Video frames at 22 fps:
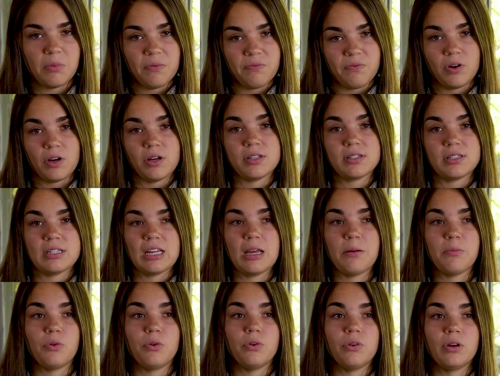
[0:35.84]
I'm very
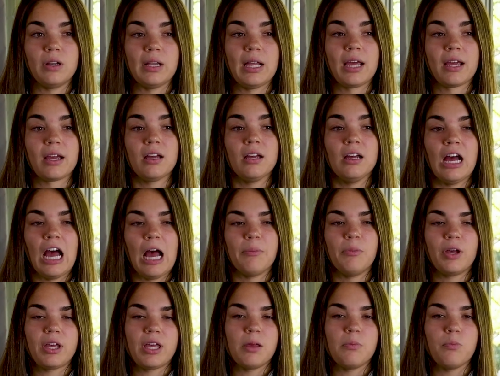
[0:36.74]
stable and like
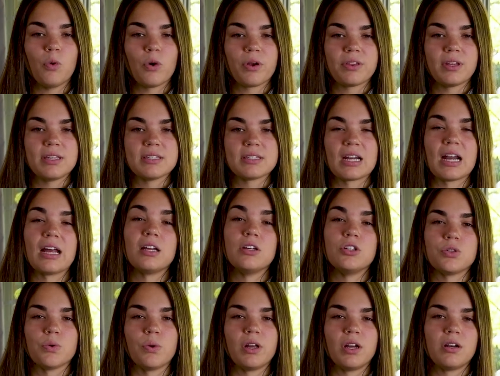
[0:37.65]
I'm looking more things that I
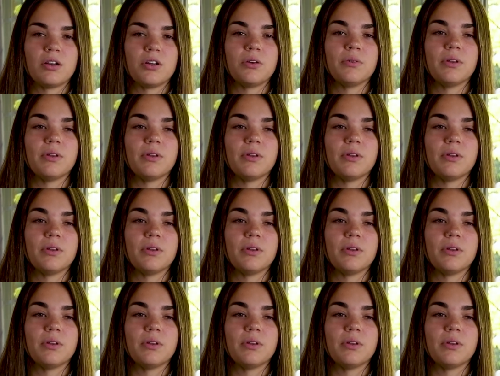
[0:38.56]
enjoy to do,